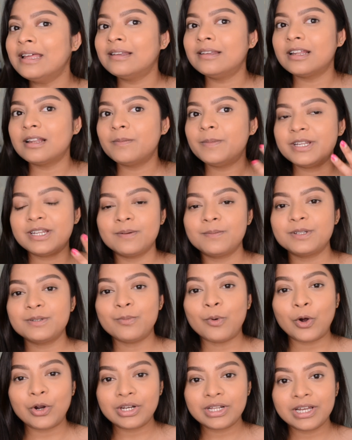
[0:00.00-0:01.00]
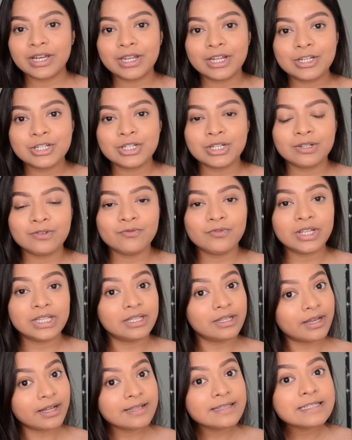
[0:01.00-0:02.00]
a little bit of spot correction
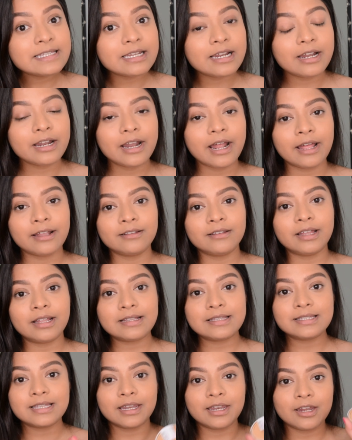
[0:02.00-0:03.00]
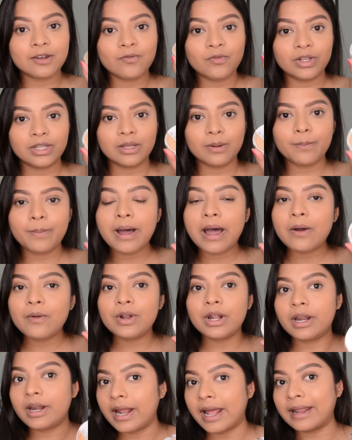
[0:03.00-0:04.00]
with concealer and then set it with a
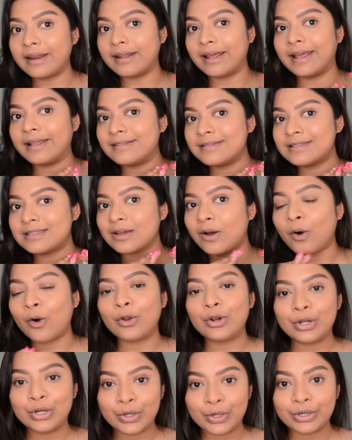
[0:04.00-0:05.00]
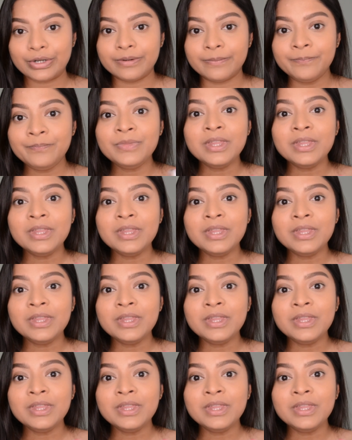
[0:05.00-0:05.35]
powder, and it's all good.